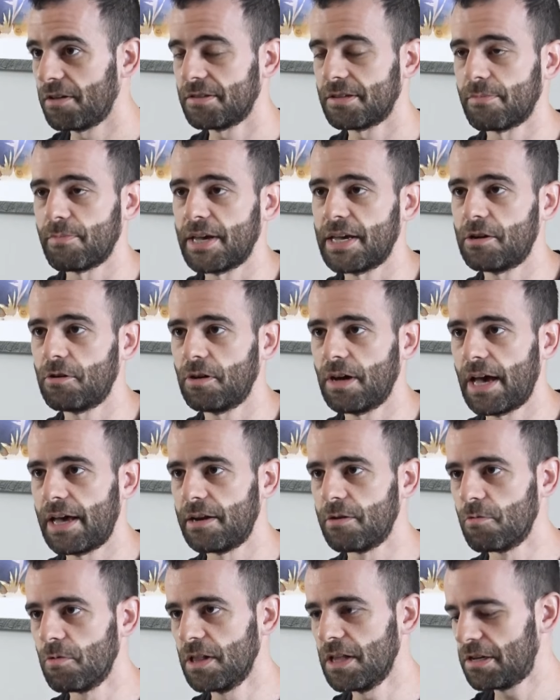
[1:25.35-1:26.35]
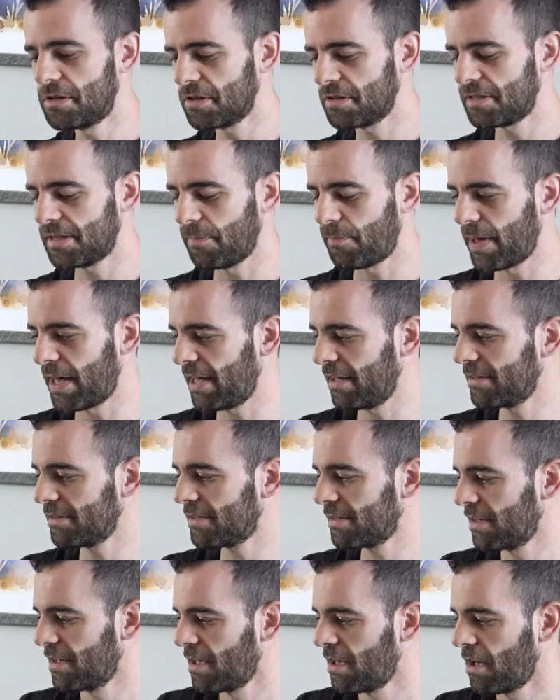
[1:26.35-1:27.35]
tomato, and it really just
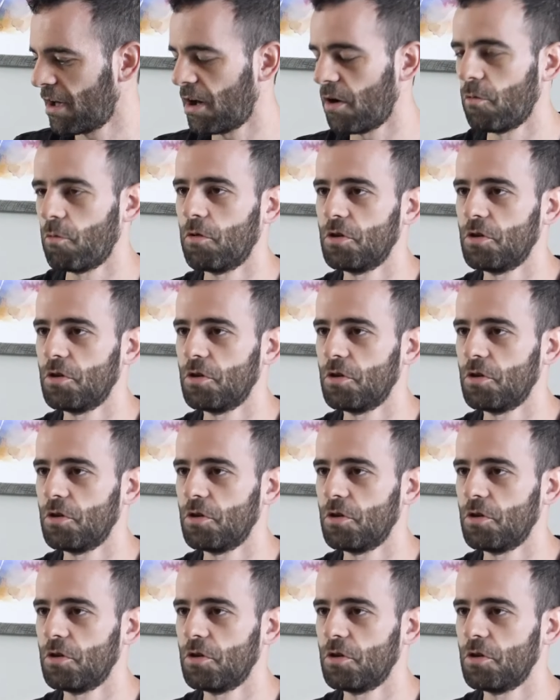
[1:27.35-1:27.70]
depends on